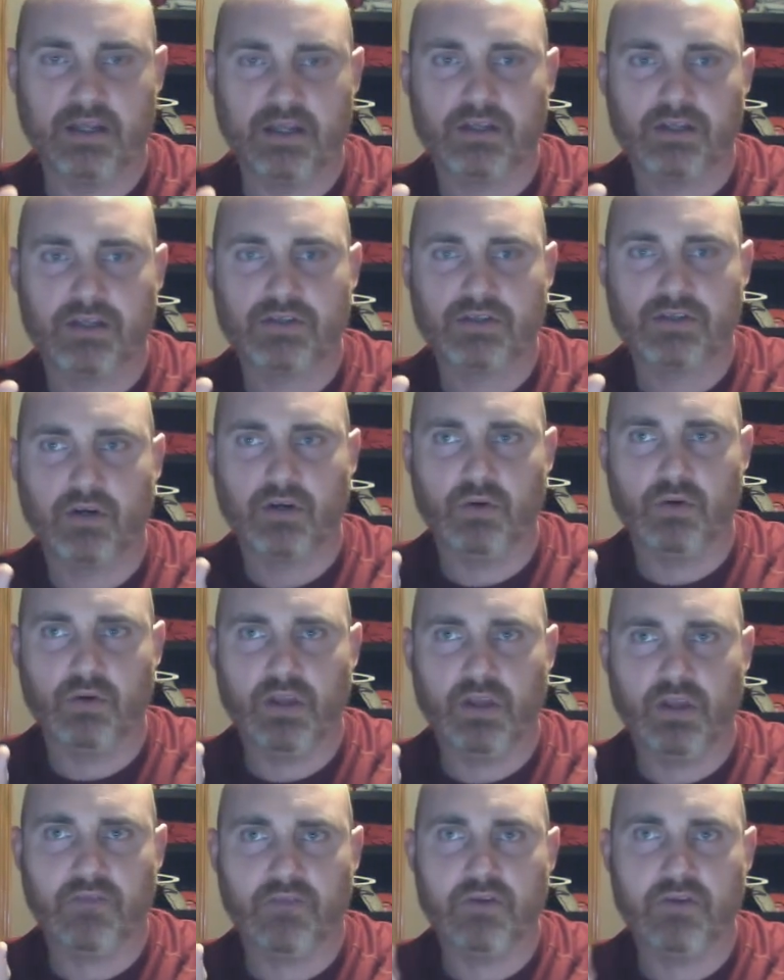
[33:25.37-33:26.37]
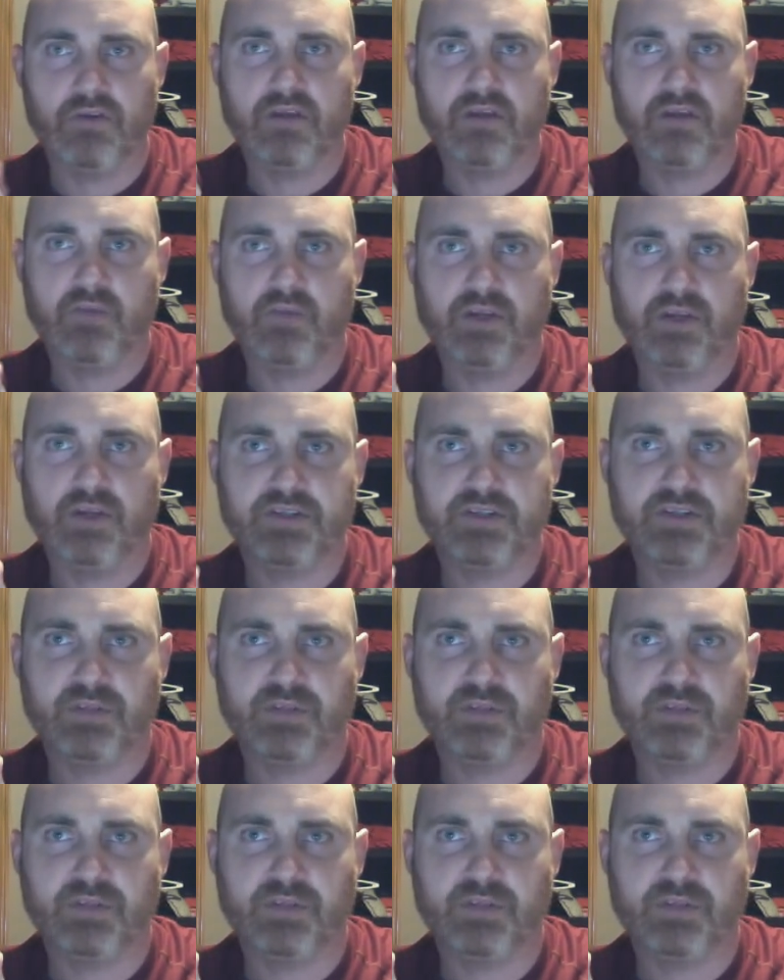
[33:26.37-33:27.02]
So if you give a bunch of